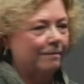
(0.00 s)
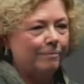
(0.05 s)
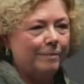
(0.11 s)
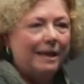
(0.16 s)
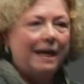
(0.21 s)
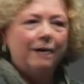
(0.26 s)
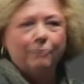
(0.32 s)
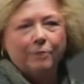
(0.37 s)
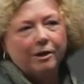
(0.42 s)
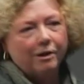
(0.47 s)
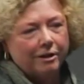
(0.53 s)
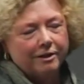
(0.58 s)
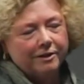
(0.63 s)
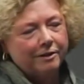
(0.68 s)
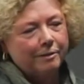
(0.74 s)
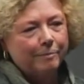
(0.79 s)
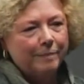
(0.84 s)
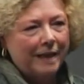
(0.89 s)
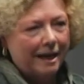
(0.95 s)
the we call it
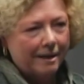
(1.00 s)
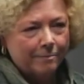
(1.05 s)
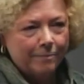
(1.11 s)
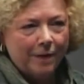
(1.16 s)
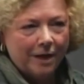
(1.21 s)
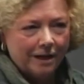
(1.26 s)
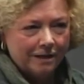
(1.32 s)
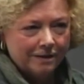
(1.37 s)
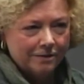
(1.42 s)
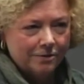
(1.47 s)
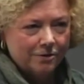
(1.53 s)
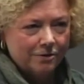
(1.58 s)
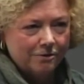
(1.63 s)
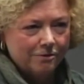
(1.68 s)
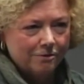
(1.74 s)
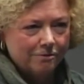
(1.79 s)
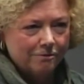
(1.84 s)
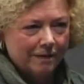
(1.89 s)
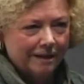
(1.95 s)
the black box, you
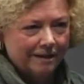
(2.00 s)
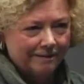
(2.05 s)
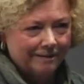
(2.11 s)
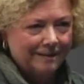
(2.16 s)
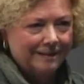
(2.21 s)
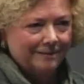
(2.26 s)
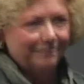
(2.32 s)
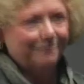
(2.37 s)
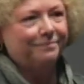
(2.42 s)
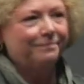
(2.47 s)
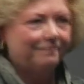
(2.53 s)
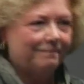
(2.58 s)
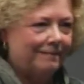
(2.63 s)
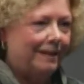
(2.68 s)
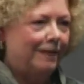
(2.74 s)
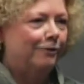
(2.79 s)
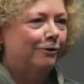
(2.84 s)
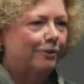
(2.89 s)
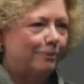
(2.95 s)
know, that
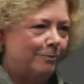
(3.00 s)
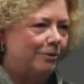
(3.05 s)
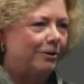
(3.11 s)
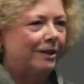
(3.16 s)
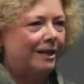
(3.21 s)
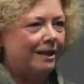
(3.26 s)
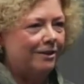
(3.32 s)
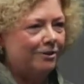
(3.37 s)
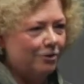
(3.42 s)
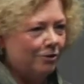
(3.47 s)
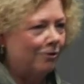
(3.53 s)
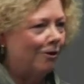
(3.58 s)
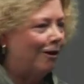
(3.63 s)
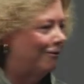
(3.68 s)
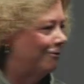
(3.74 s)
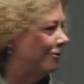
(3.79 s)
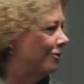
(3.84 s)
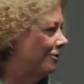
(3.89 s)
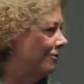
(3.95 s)
telecommunication
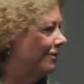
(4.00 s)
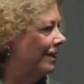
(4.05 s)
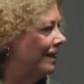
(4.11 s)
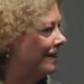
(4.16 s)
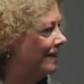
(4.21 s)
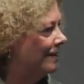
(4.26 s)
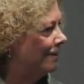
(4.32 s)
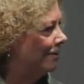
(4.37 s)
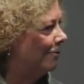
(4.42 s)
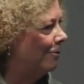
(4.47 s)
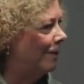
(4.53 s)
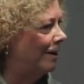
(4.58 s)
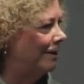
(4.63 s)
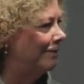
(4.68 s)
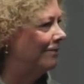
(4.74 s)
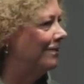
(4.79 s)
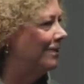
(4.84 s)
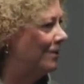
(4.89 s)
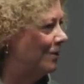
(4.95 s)
awful device that quite
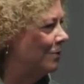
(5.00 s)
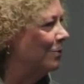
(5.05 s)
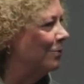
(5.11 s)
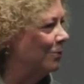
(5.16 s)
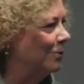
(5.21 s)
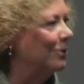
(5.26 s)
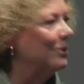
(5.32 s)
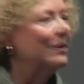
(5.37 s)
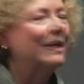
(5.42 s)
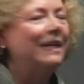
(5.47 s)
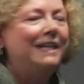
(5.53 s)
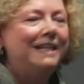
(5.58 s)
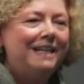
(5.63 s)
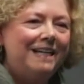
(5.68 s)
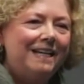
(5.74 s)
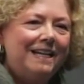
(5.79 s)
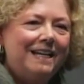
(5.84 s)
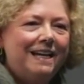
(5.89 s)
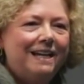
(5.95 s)
often doesn't work.
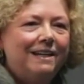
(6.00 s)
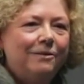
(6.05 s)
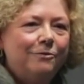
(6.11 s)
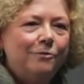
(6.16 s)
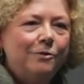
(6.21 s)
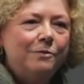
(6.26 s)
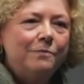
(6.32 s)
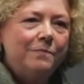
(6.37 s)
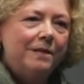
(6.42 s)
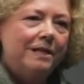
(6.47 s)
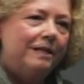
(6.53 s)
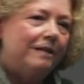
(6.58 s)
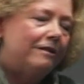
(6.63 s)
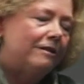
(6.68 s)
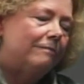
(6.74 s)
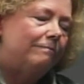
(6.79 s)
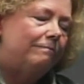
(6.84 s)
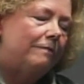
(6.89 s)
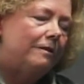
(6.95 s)
And we
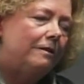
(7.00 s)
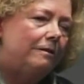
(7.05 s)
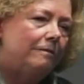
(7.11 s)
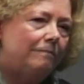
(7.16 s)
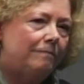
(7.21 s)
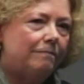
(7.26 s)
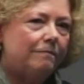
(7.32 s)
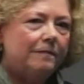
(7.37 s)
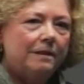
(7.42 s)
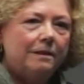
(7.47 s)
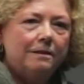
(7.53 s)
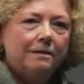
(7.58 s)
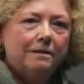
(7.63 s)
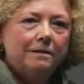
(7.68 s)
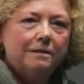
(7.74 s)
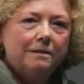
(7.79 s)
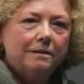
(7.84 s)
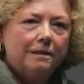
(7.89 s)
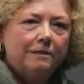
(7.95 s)
meet
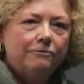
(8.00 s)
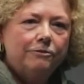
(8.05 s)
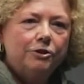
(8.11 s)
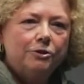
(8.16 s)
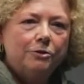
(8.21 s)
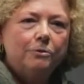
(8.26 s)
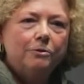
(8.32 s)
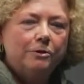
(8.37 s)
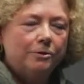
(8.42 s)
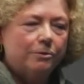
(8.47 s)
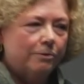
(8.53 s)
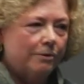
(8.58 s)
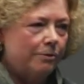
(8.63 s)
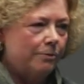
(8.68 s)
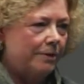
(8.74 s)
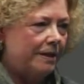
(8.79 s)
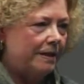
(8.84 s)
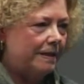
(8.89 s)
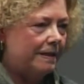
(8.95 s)
every 2 to 3
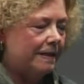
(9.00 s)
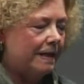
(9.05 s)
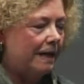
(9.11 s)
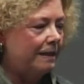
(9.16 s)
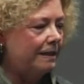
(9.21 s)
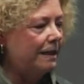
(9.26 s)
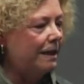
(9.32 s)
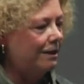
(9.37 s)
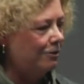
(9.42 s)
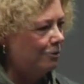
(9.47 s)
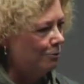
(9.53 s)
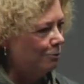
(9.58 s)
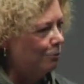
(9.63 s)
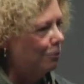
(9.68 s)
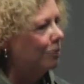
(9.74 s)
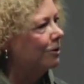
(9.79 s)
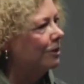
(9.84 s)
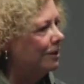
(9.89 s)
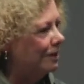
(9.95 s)
weeks. I tend to
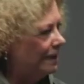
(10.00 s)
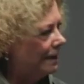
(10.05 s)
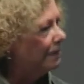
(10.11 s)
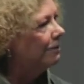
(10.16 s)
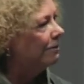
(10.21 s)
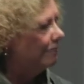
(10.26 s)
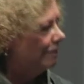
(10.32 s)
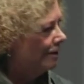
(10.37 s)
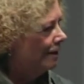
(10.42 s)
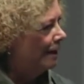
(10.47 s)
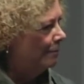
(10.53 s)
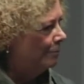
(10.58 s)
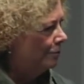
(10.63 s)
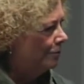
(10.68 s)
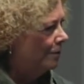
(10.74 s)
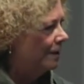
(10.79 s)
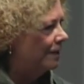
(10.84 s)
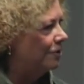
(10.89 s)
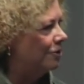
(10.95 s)
work in
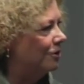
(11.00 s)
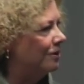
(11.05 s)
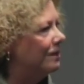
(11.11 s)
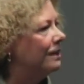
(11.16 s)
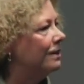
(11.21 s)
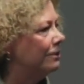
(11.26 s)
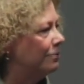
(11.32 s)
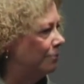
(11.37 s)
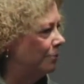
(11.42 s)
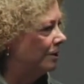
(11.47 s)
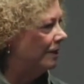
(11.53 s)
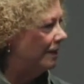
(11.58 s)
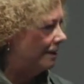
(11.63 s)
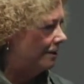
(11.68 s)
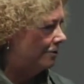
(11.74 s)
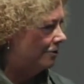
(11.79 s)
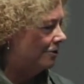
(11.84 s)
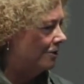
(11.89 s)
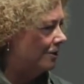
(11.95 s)
collaboration, in
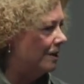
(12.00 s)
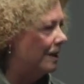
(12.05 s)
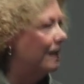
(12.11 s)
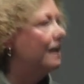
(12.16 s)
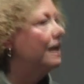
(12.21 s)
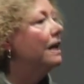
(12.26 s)
relation.